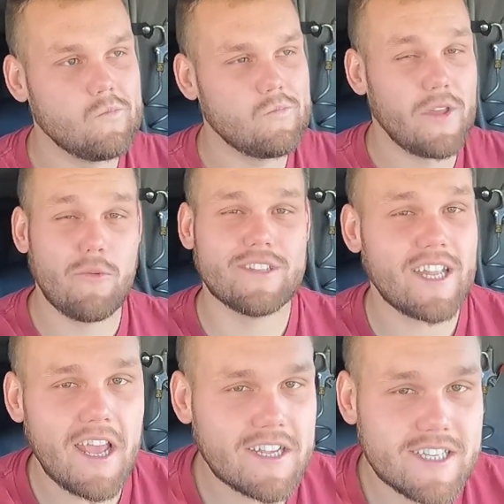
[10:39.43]
It
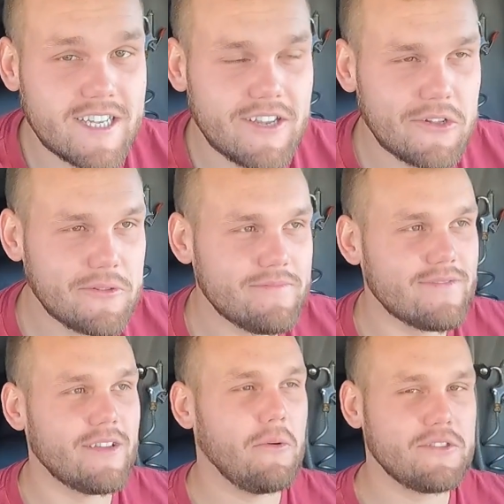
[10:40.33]
wasn't accidental.
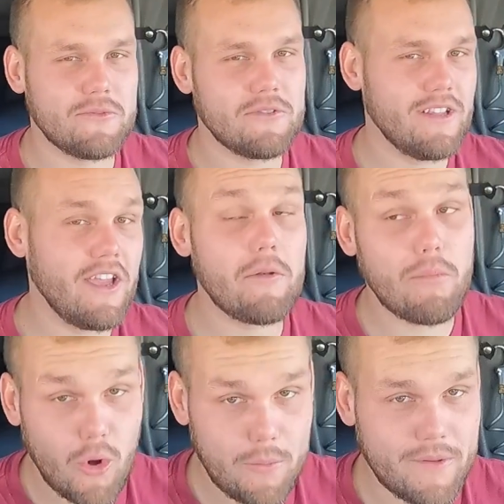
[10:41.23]
It wasn't really on
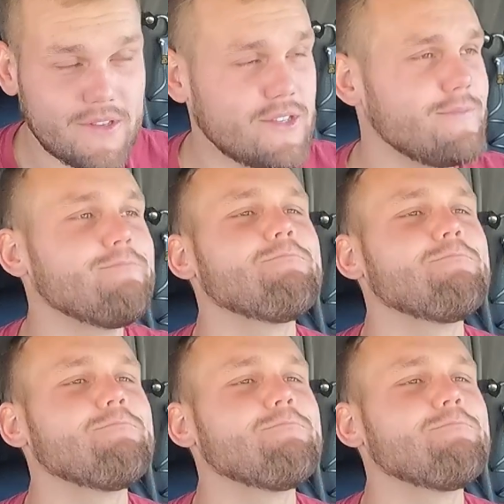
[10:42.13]
purpose.